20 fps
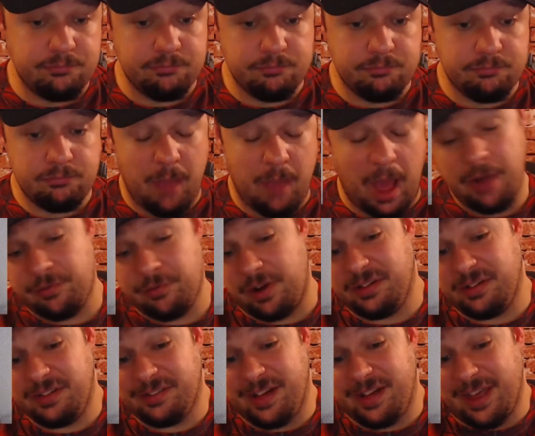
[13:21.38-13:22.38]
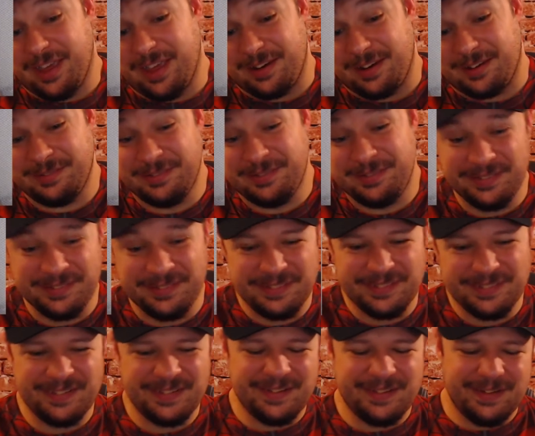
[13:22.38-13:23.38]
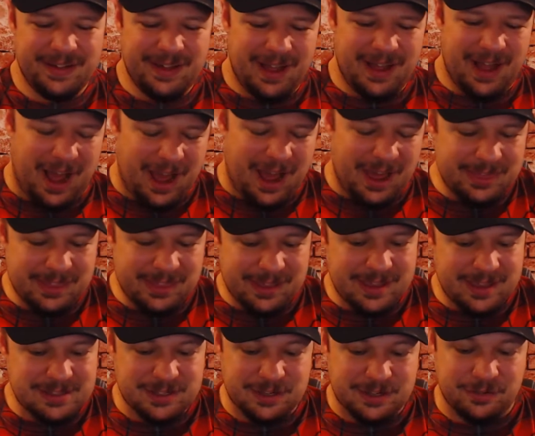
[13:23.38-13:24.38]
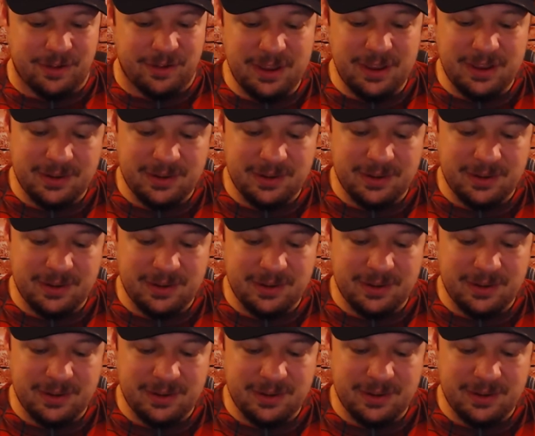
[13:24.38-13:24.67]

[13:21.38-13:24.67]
I really like it. I think it's a great...